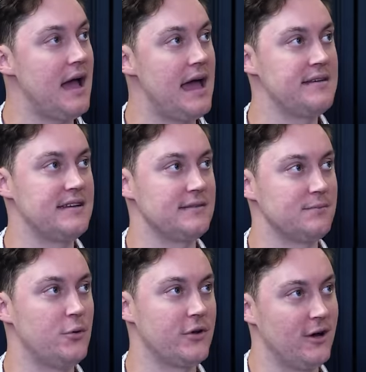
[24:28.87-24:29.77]
and it
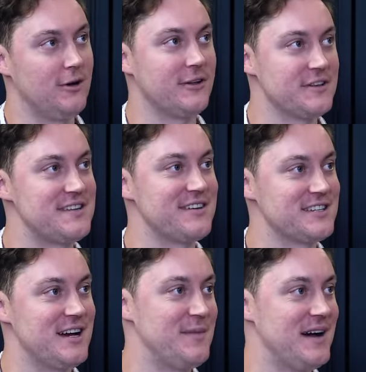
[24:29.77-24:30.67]
put a whole lot of Civic
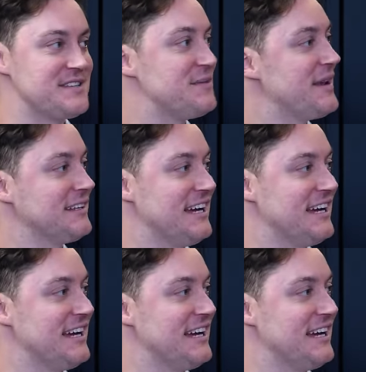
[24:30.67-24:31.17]
Type Rs in pit